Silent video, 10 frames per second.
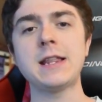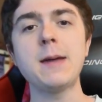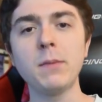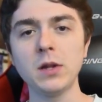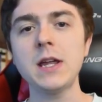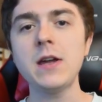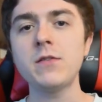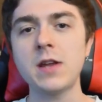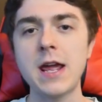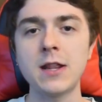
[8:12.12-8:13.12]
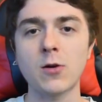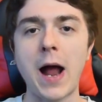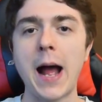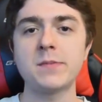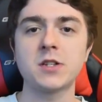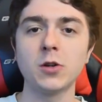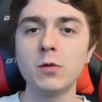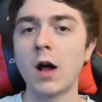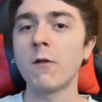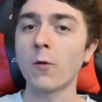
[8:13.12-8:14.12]
they believed in their
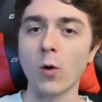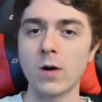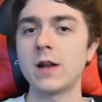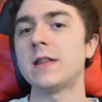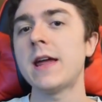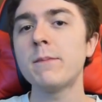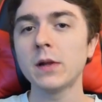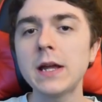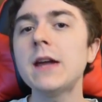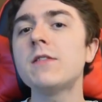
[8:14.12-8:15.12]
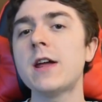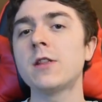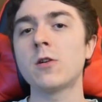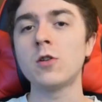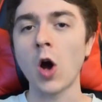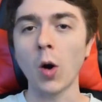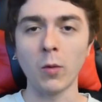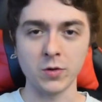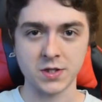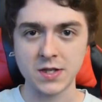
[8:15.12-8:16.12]
absolute authority. They believed in their
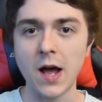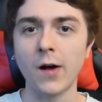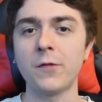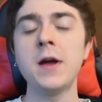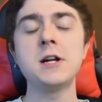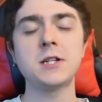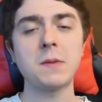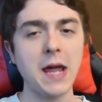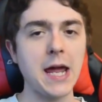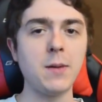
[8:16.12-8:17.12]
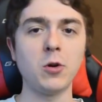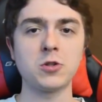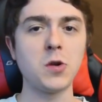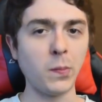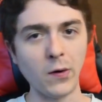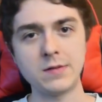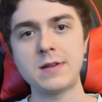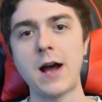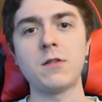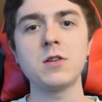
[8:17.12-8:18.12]
noble self to be able to put
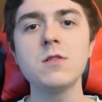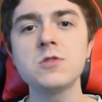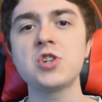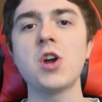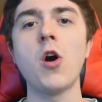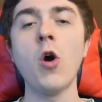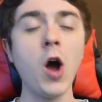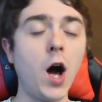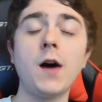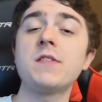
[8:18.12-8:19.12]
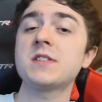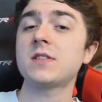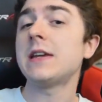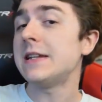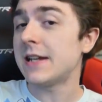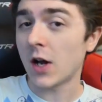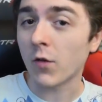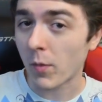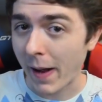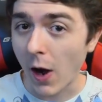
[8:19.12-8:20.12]
down Eugeo! Obviously, he did
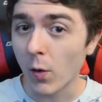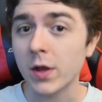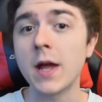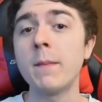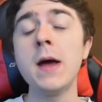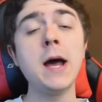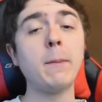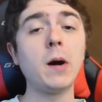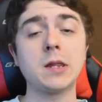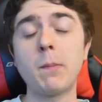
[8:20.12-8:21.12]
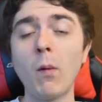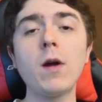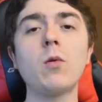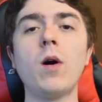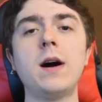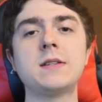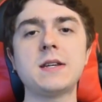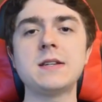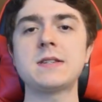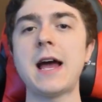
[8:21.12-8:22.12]
overpower them, but the point was,
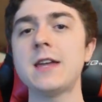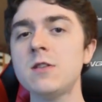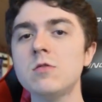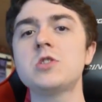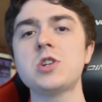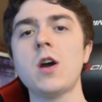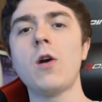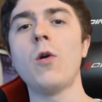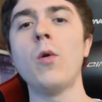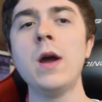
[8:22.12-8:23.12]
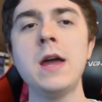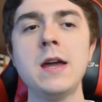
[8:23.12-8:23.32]
is that Eugeo!